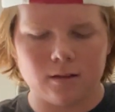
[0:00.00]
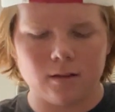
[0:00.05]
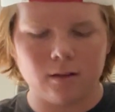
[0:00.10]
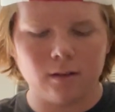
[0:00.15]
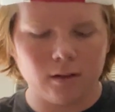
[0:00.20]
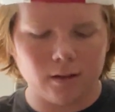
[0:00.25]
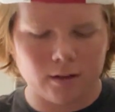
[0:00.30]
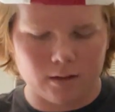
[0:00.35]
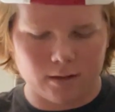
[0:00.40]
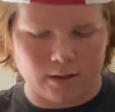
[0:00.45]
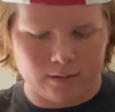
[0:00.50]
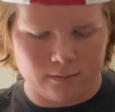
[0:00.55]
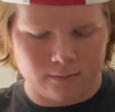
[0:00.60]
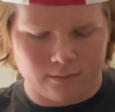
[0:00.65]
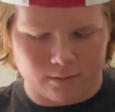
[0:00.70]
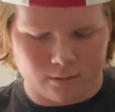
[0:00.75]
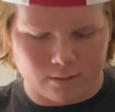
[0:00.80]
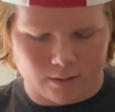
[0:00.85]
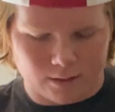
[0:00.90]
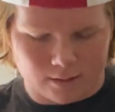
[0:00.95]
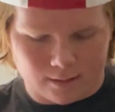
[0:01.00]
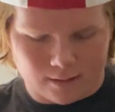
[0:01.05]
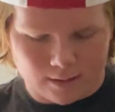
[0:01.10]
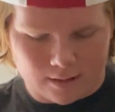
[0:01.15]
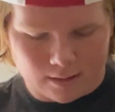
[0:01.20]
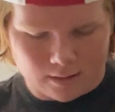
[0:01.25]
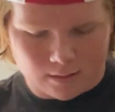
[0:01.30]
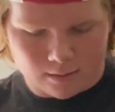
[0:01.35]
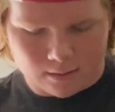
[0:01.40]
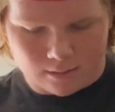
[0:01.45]
the lid off, or I can
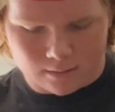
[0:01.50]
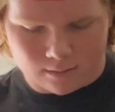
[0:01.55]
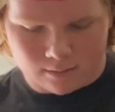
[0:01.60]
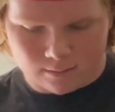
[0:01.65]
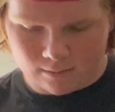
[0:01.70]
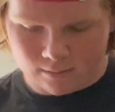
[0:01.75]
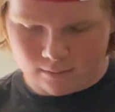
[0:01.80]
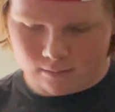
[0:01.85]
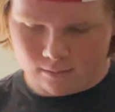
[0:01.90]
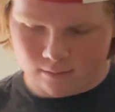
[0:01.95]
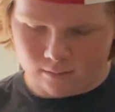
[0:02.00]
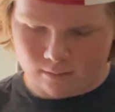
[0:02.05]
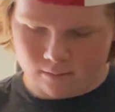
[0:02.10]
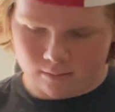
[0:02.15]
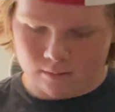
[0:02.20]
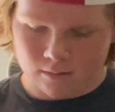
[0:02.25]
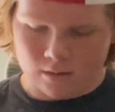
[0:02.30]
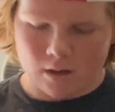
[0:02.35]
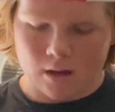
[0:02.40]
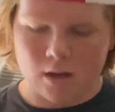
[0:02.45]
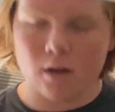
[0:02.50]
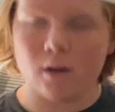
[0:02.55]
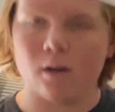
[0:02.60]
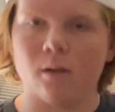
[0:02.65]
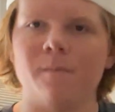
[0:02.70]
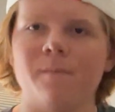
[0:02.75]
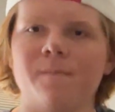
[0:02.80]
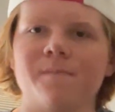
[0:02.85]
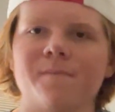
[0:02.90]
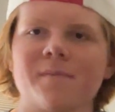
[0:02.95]
take the, oh,
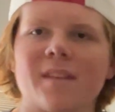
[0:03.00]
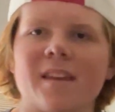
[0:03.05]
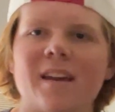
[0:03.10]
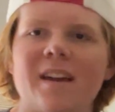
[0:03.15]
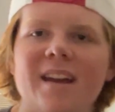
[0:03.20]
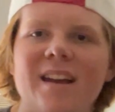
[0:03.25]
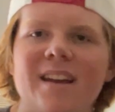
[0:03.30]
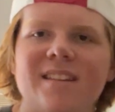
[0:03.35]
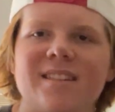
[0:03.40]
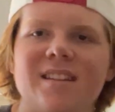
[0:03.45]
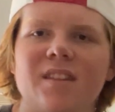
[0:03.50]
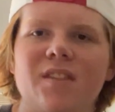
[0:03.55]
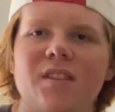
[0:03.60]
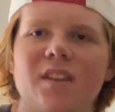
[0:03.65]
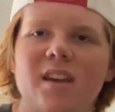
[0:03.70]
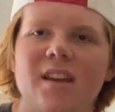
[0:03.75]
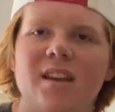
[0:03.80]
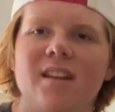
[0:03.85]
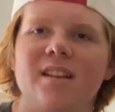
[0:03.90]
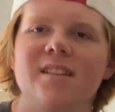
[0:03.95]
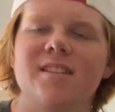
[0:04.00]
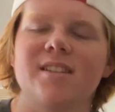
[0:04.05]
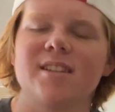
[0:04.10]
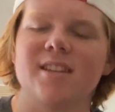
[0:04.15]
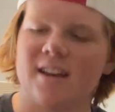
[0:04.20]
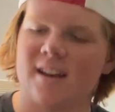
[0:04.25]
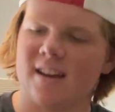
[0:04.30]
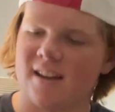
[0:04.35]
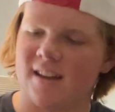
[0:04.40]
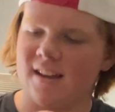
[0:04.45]
it's in the
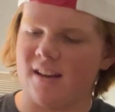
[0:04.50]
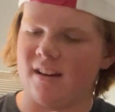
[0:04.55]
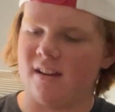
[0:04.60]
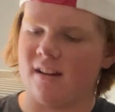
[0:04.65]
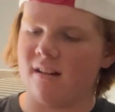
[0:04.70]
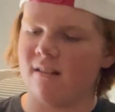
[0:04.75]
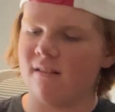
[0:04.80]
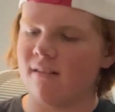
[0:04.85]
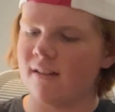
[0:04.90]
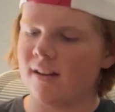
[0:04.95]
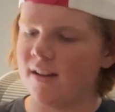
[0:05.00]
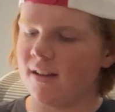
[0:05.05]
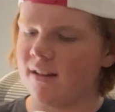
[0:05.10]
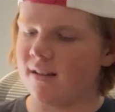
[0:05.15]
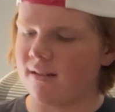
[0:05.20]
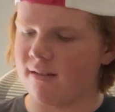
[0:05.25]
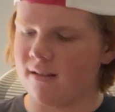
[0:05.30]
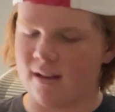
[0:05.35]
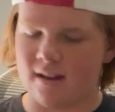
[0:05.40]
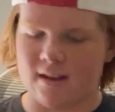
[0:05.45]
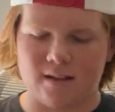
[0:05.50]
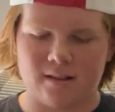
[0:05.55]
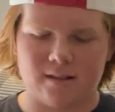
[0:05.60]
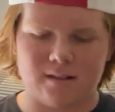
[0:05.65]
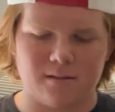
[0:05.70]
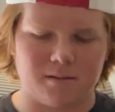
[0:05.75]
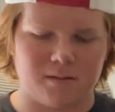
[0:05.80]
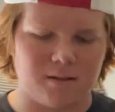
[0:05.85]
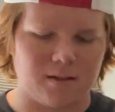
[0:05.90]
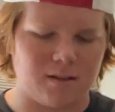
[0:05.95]
inside. All right, okay, I
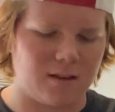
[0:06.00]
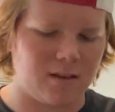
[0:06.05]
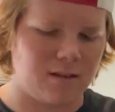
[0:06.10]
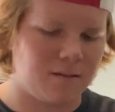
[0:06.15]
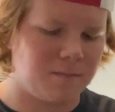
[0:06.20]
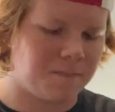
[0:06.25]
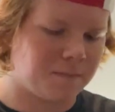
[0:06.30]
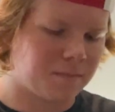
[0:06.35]
see what you did.